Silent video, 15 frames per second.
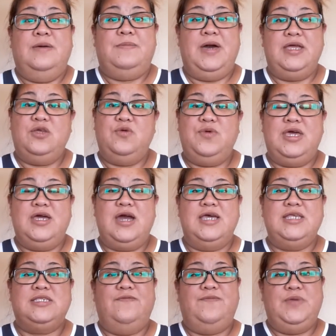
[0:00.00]
By the way,
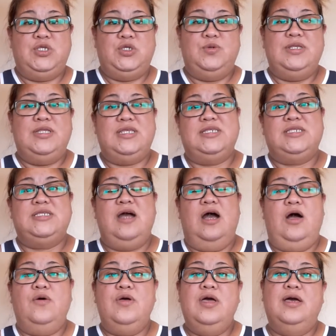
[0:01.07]
guys, I've been doing this
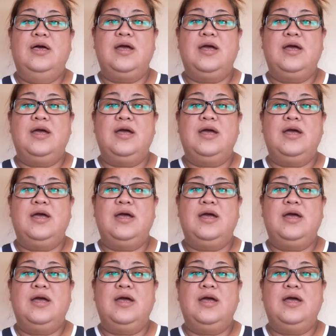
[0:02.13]
now,